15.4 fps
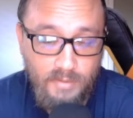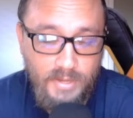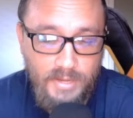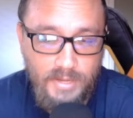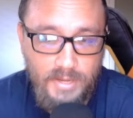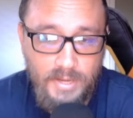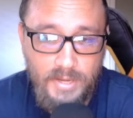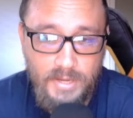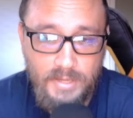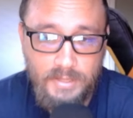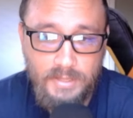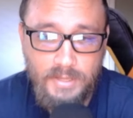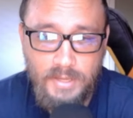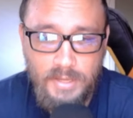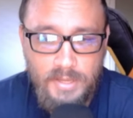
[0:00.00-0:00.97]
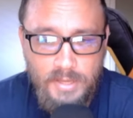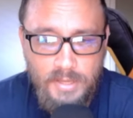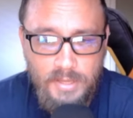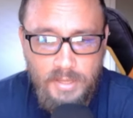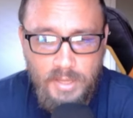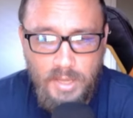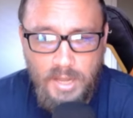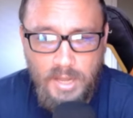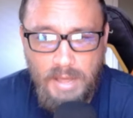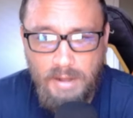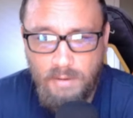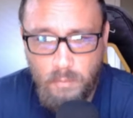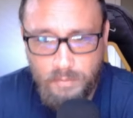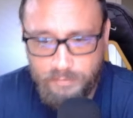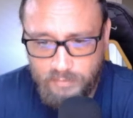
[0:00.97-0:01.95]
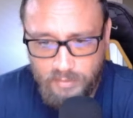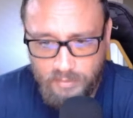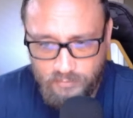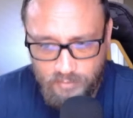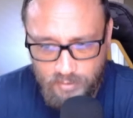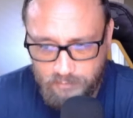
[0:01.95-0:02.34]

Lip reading: and I don't want you guys to